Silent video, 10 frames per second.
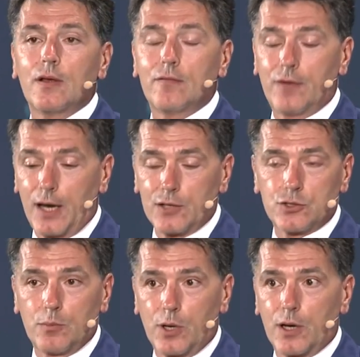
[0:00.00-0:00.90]

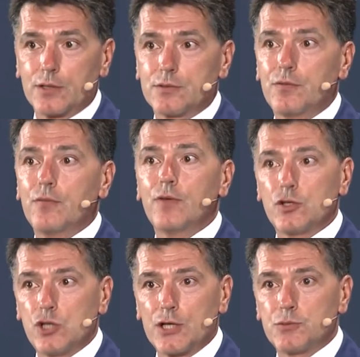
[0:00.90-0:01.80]
Financial markets, I think the
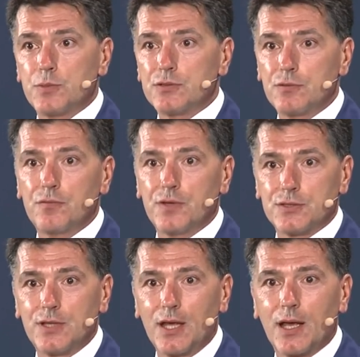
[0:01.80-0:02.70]
adjustments in
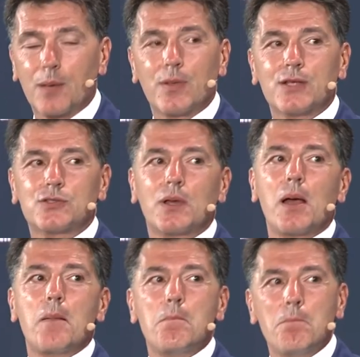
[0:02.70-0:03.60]
fixed income has
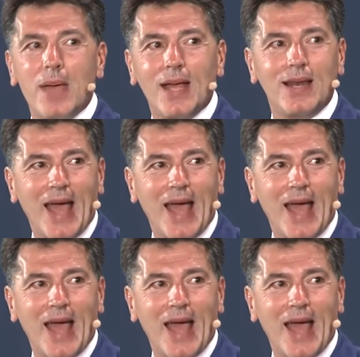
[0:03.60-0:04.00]
mainly